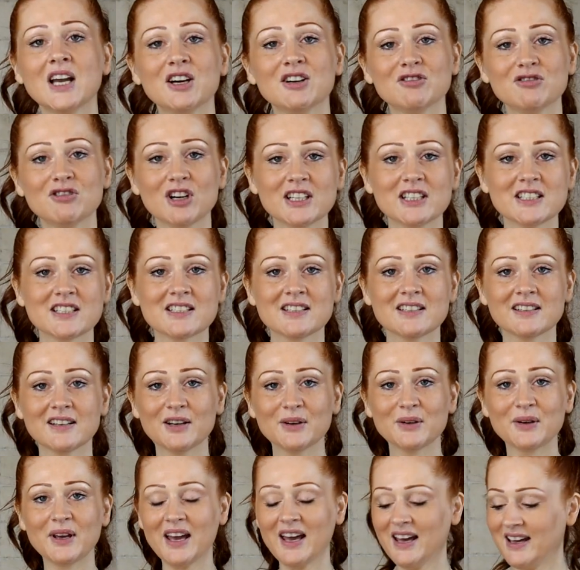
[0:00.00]
Right,
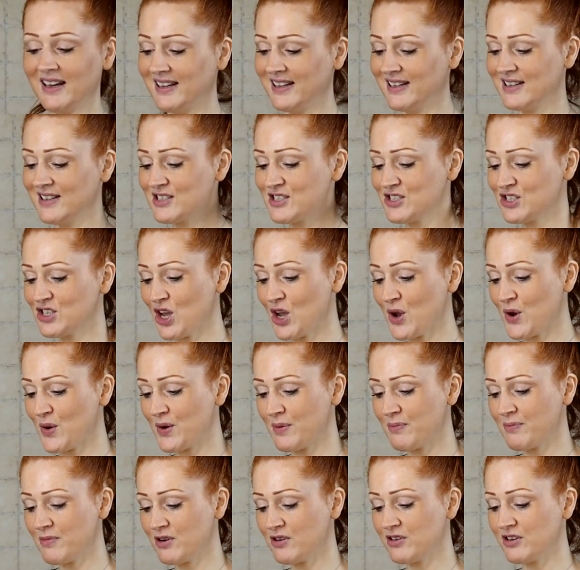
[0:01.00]
okay,
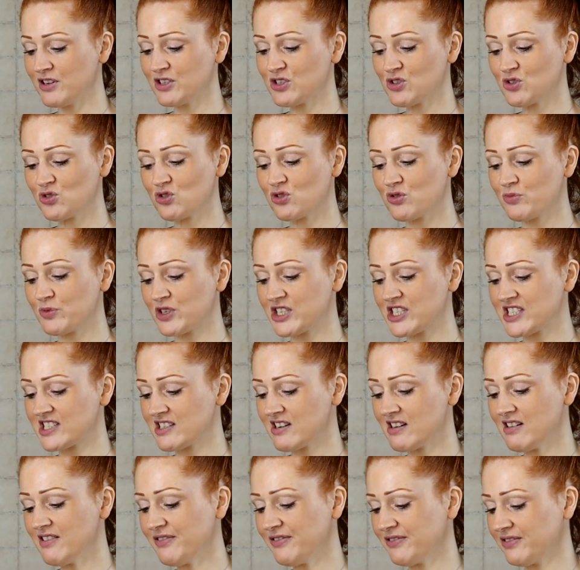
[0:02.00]
so my strawberry
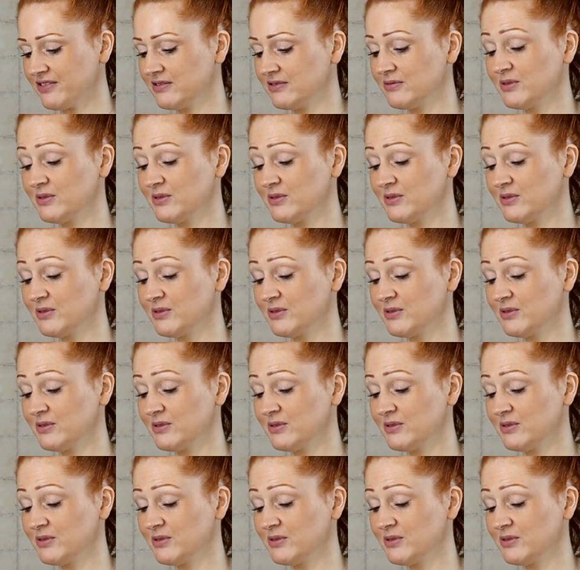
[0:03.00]
stuff,